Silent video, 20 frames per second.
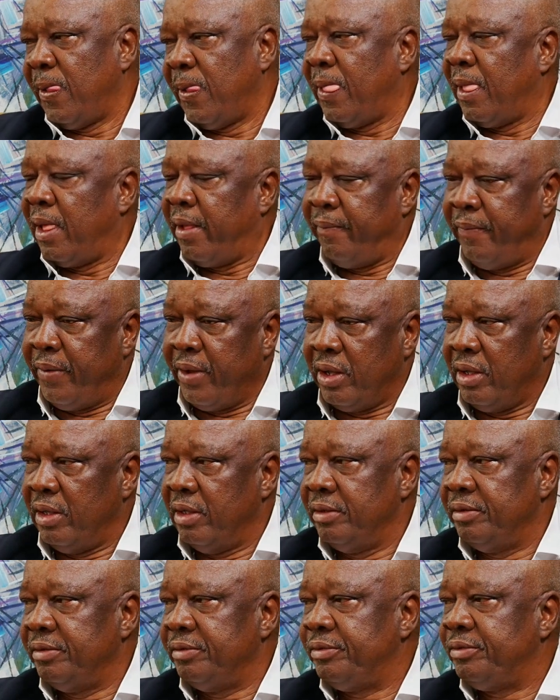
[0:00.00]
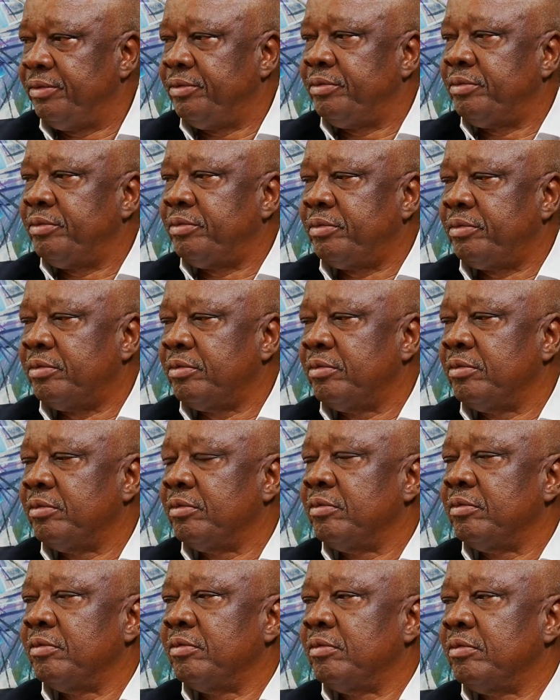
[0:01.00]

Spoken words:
But they always have